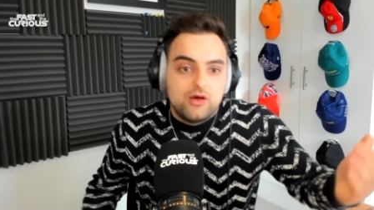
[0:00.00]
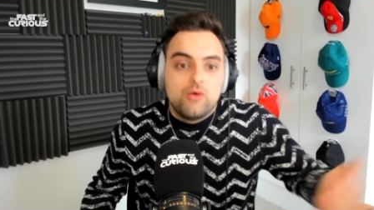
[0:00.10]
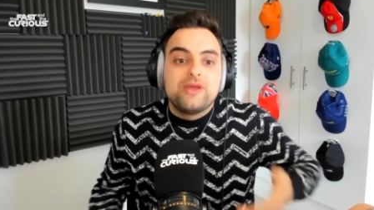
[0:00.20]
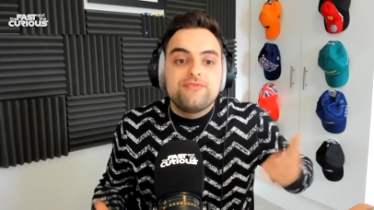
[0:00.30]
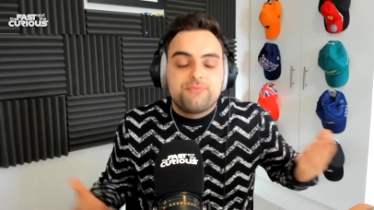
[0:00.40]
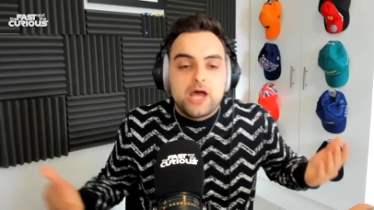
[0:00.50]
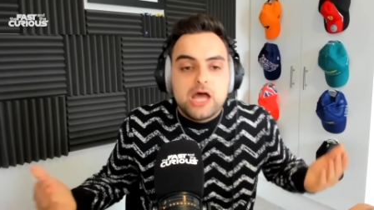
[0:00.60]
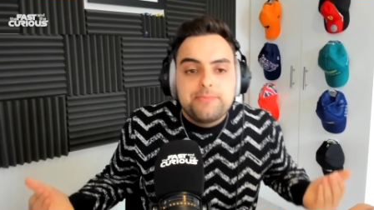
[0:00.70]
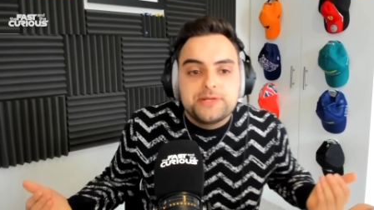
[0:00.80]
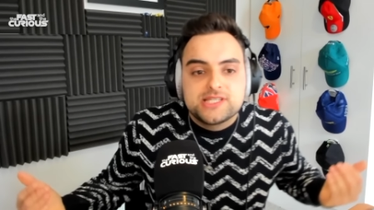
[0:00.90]
we've
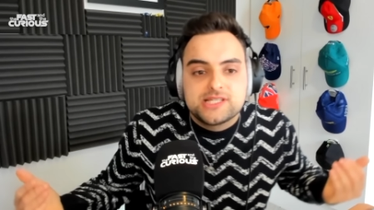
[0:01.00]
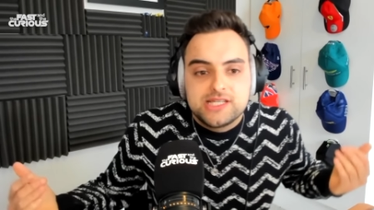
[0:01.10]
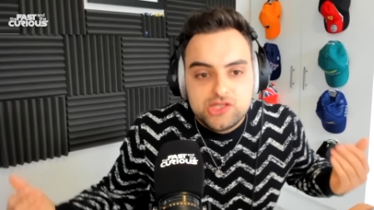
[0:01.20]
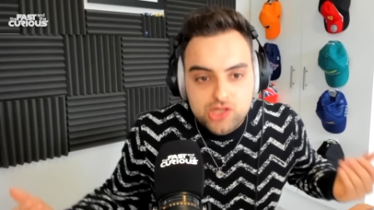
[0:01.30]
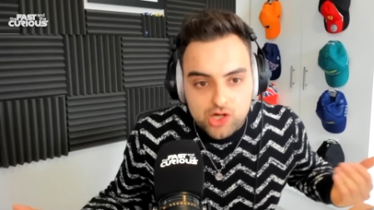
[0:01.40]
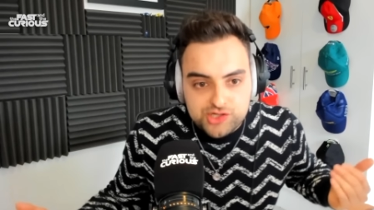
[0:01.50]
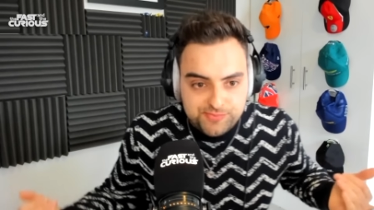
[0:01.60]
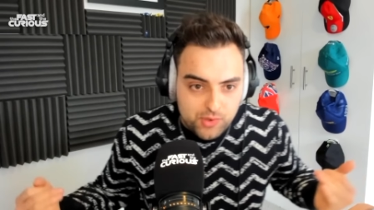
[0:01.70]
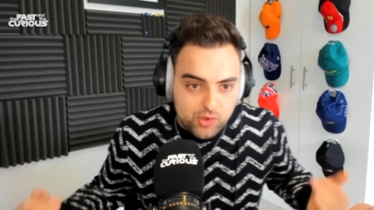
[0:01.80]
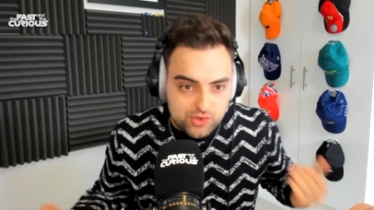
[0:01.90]
purposely not
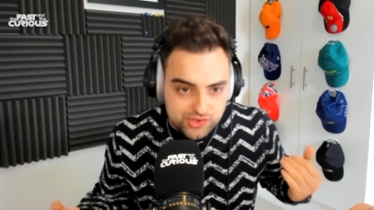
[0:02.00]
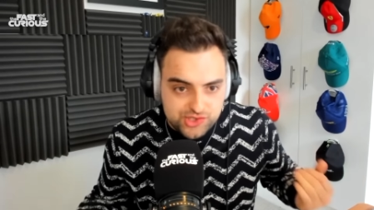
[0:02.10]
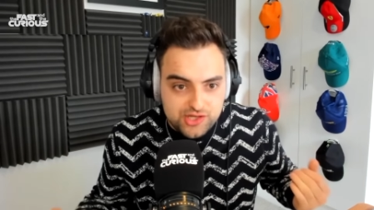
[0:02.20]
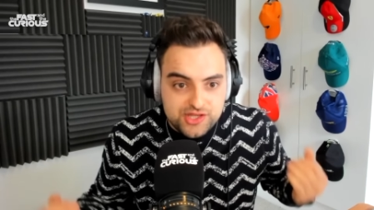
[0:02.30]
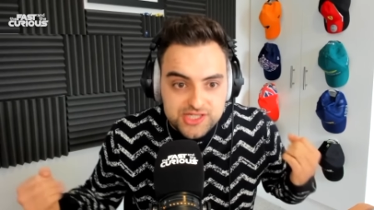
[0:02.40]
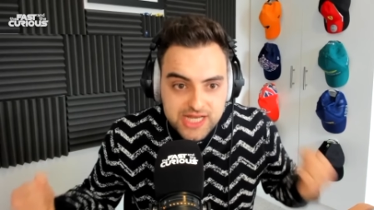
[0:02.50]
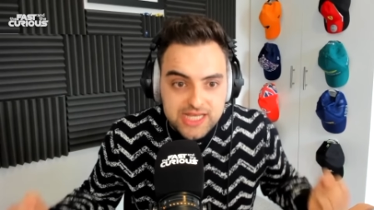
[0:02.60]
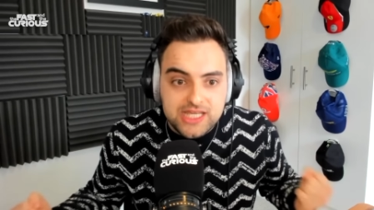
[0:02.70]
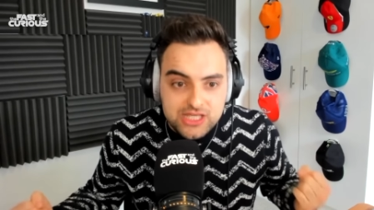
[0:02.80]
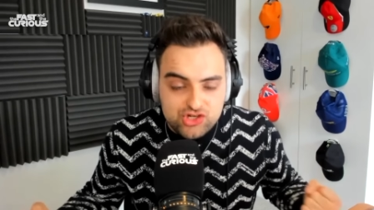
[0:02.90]
bought the
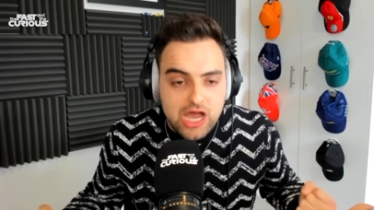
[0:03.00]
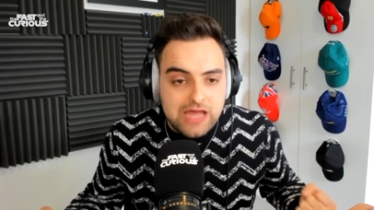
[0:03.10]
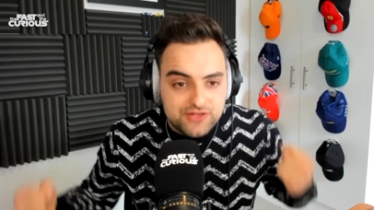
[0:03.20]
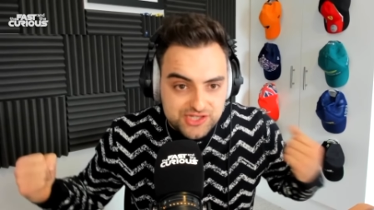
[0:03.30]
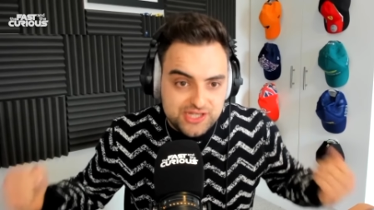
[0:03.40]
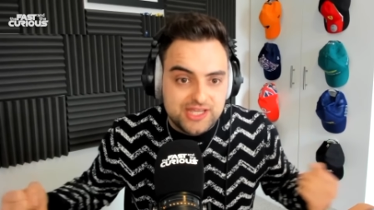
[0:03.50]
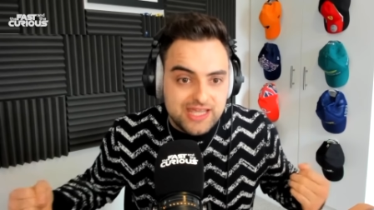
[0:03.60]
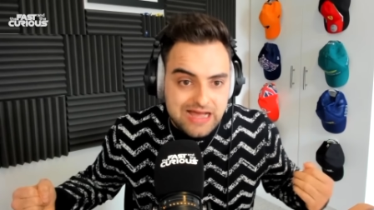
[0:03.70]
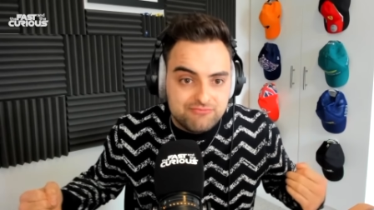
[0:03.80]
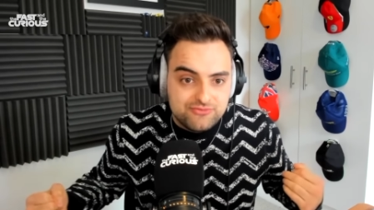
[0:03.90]
dinky driver to the
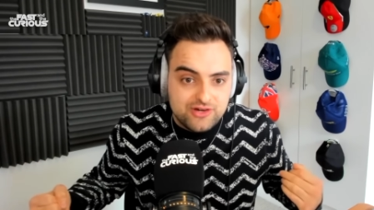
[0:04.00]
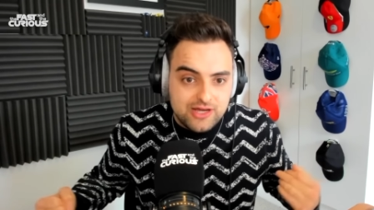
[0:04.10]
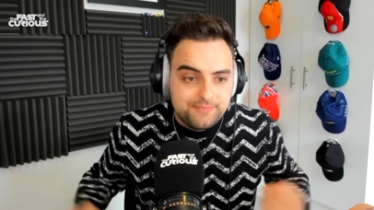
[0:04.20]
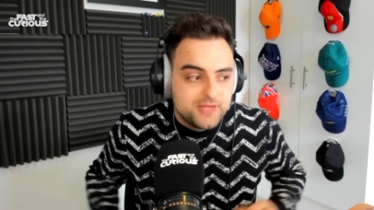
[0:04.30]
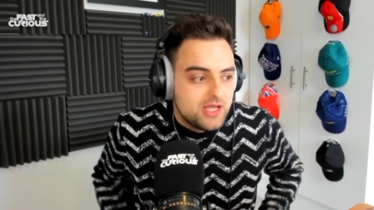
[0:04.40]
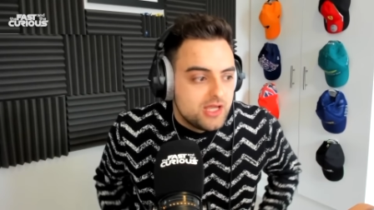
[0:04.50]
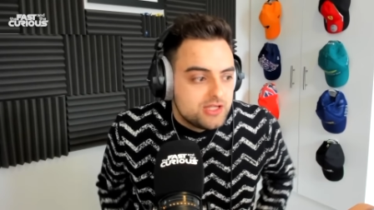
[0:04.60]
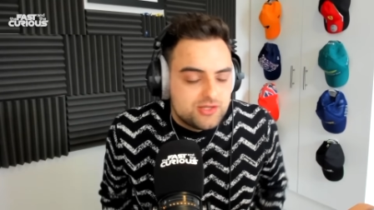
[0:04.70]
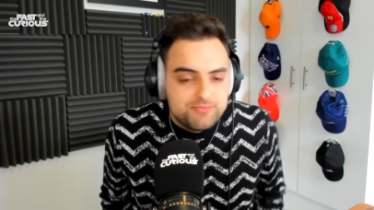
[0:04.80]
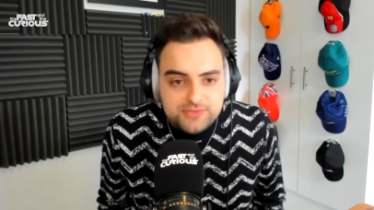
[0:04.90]
camera.
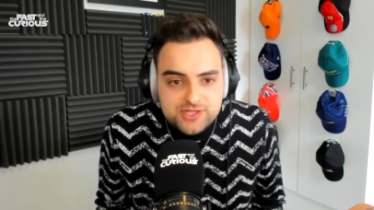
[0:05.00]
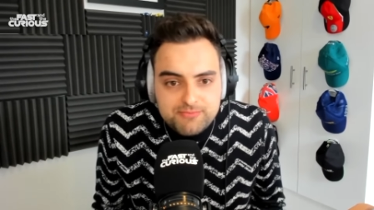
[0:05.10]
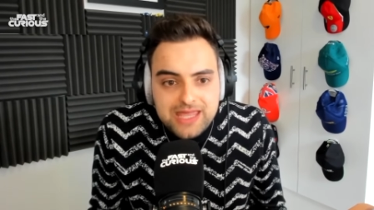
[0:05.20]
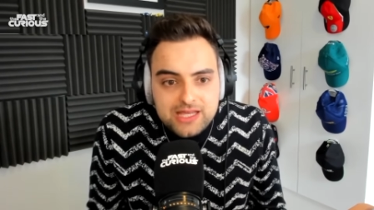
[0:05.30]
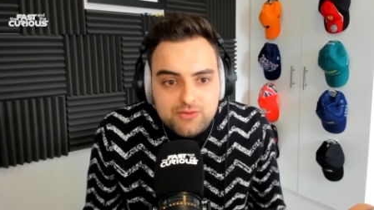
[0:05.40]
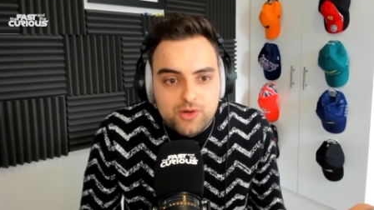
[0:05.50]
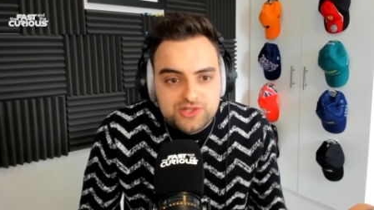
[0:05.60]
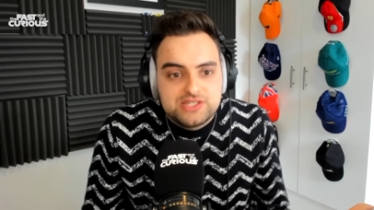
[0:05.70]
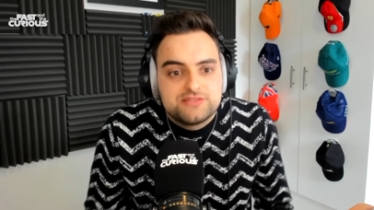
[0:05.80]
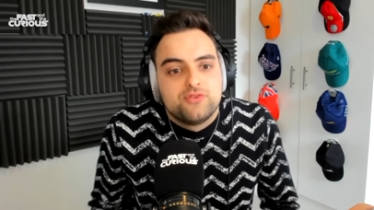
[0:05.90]
To, to make
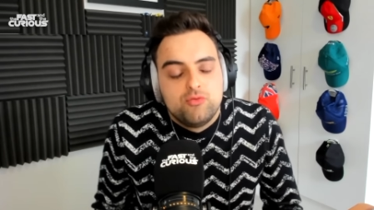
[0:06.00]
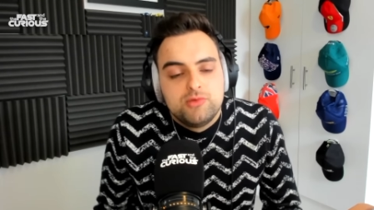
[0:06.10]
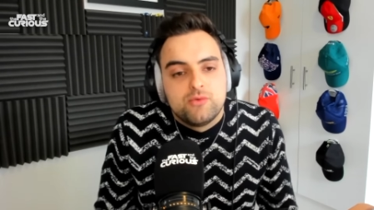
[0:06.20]
what is Formula